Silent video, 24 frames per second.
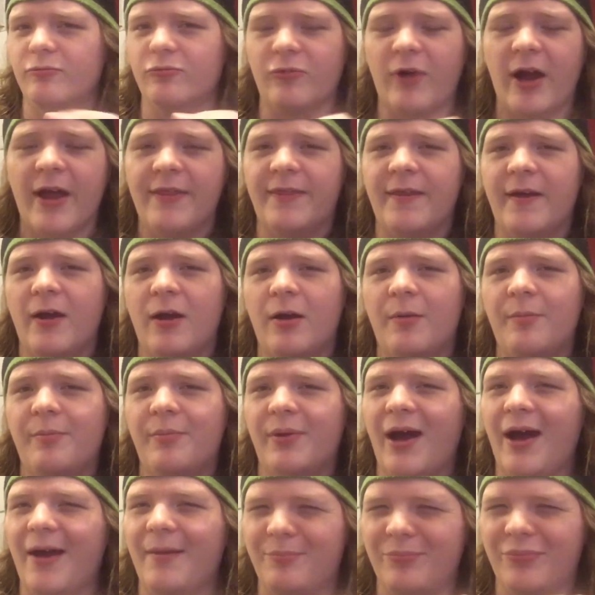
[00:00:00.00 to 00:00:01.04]
right there, but
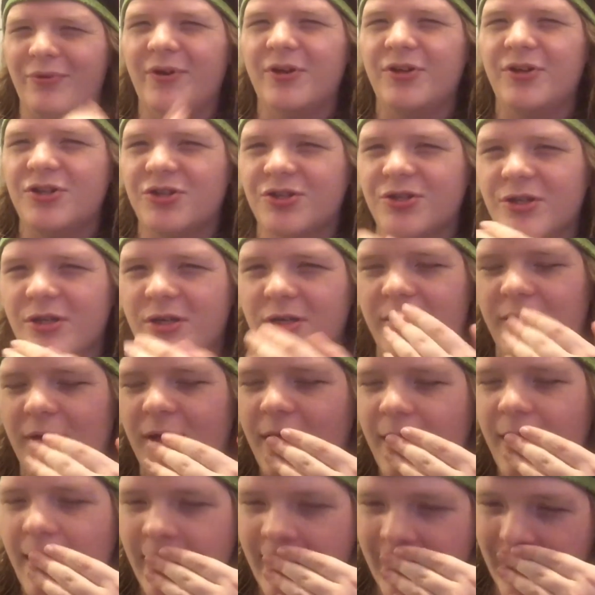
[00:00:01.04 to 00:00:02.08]
I'm pretty sure,
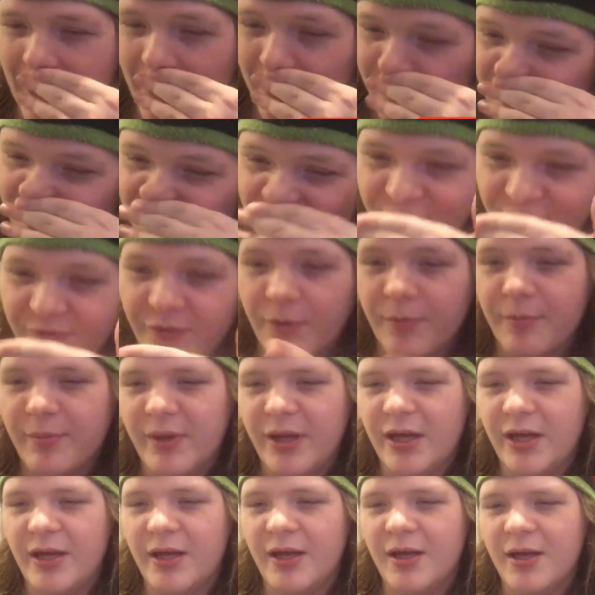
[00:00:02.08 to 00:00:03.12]
at least for
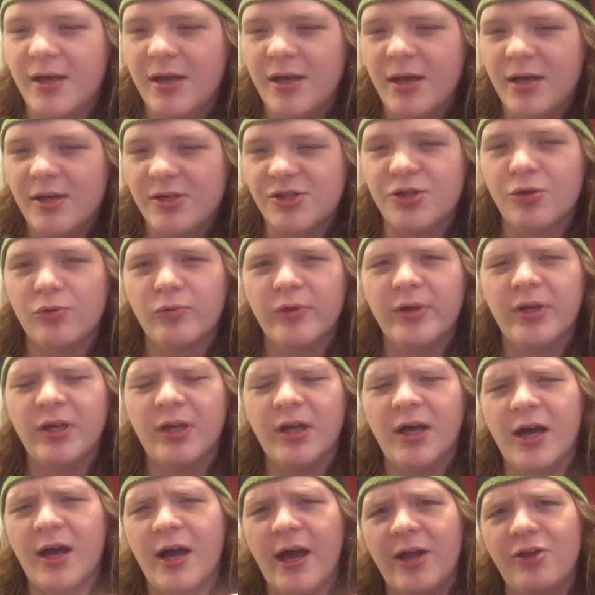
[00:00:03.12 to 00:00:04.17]
me,
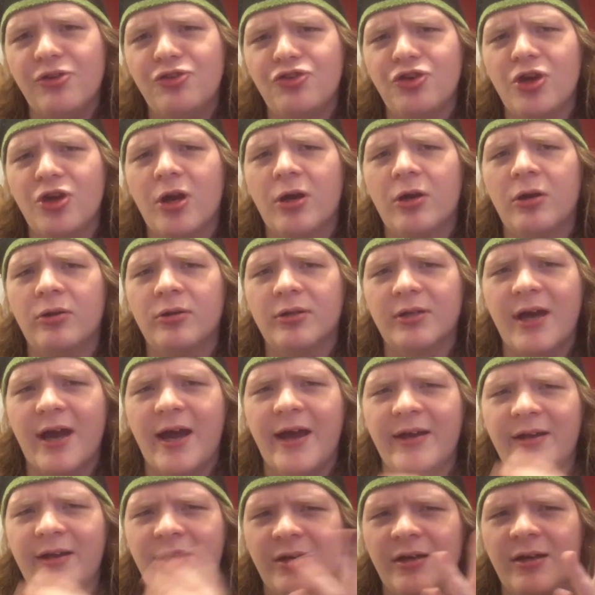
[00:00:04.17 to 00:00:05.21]
Cirilla and Geralt
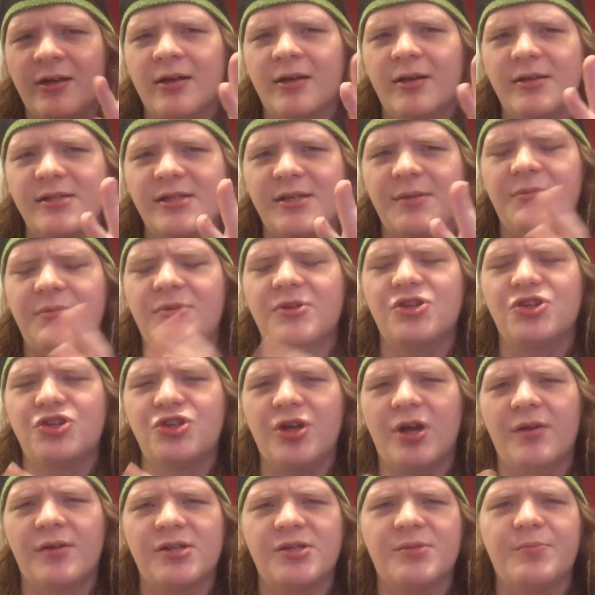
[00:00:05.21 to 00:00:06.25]
kind of seem to
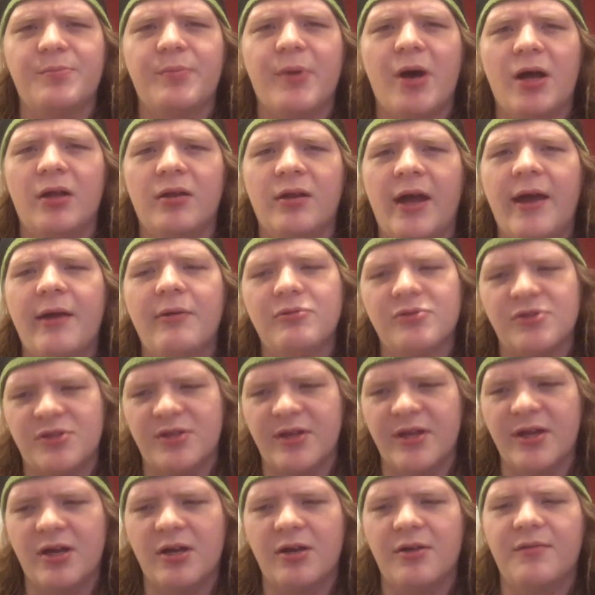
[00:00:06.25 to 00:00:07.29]
share the spotlight. It was
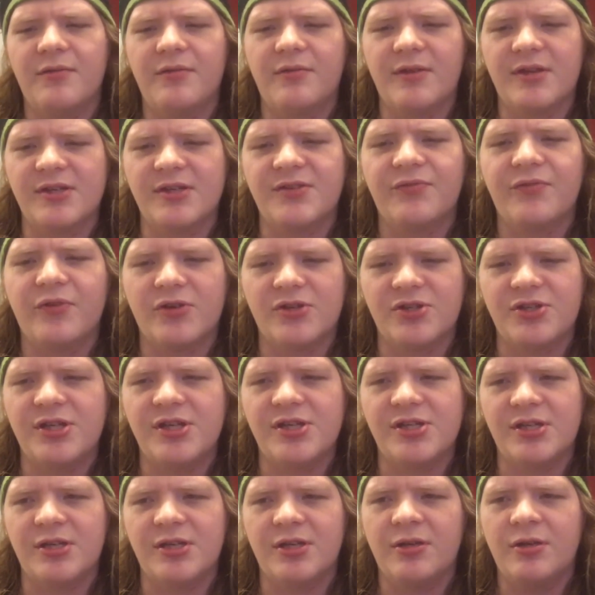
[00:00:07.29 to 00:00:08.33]
this first
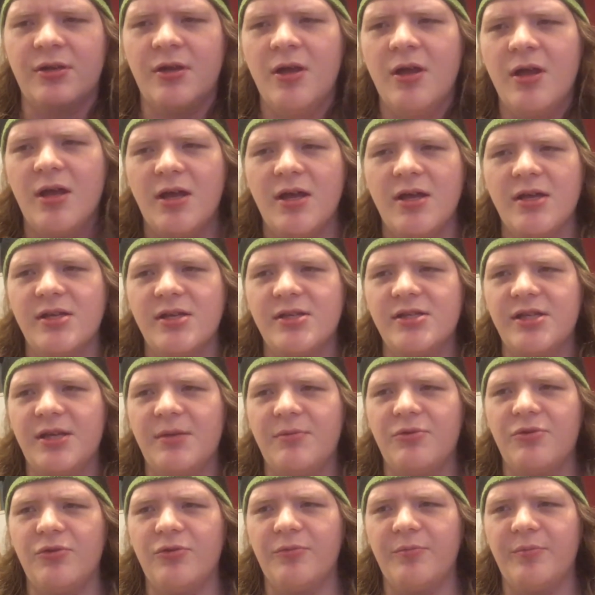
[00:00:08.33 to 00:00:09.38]
season
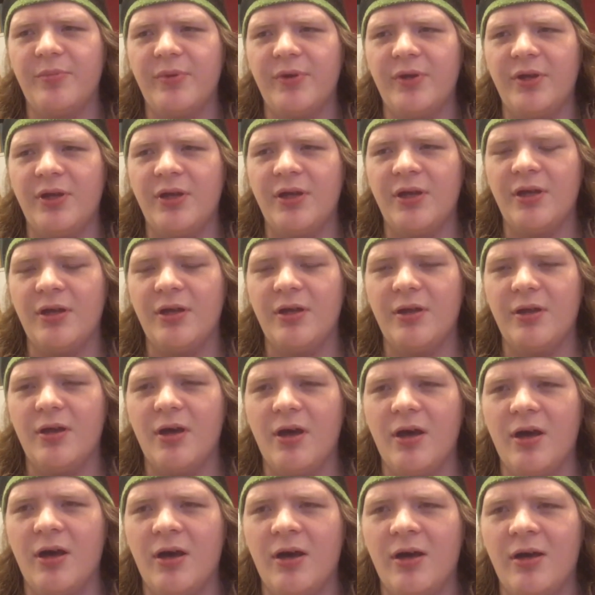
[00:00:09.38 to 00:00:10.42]
seemed to be
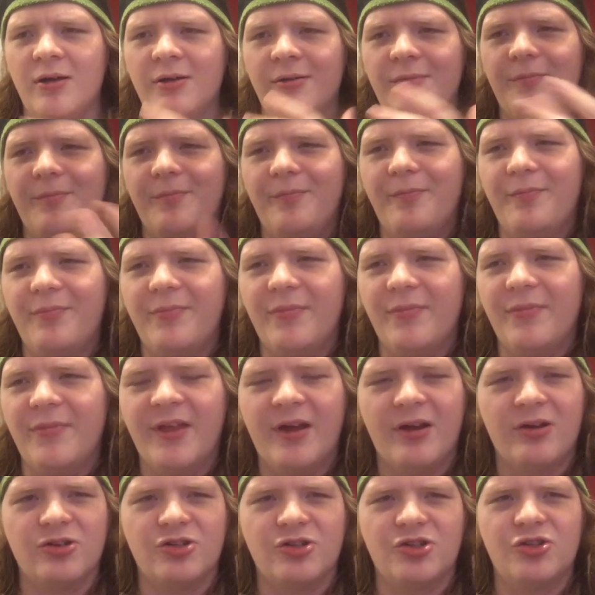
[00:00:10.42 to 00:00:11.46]

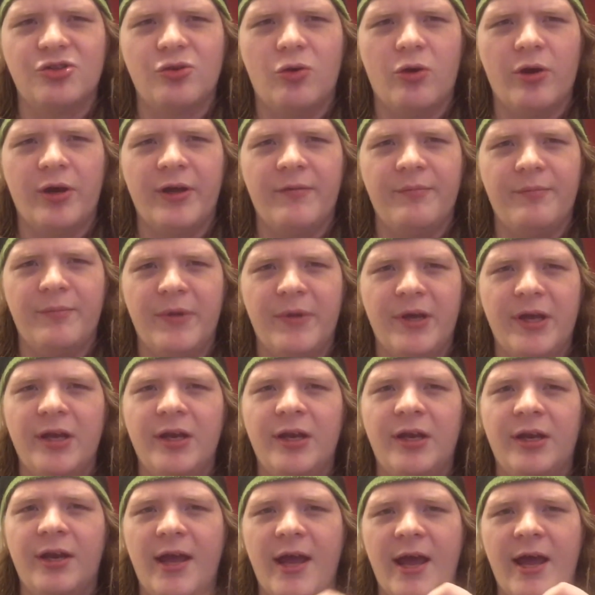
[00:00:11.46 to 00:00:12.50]
their story of
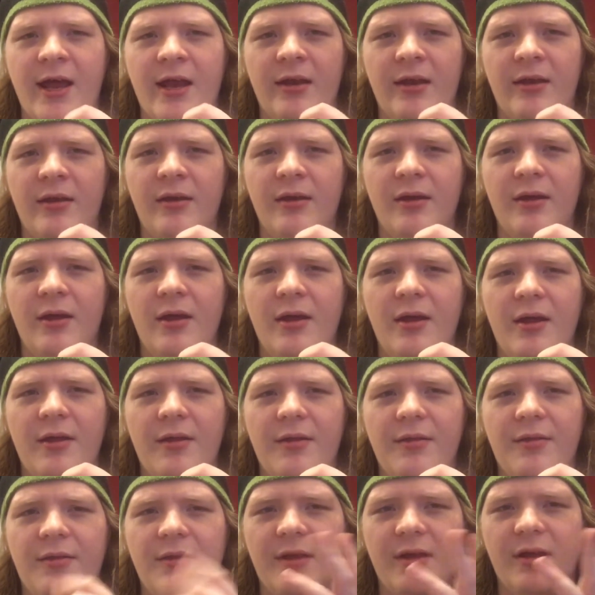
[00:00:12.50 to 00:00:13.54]
meeting, and
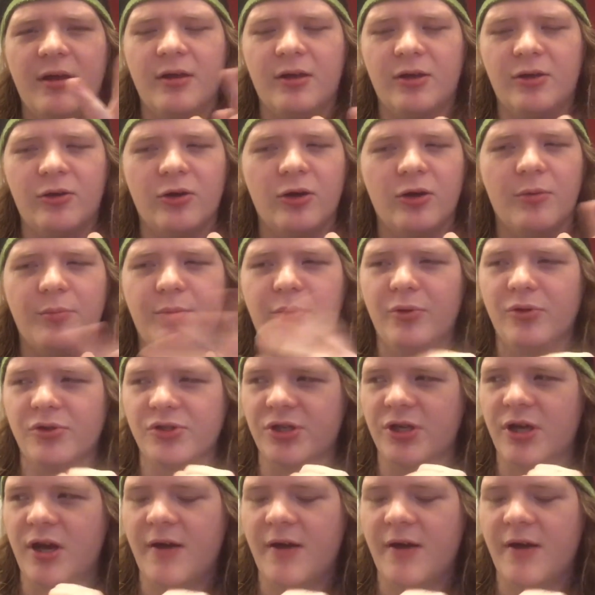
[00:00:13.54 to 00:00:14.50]
the girl pulls it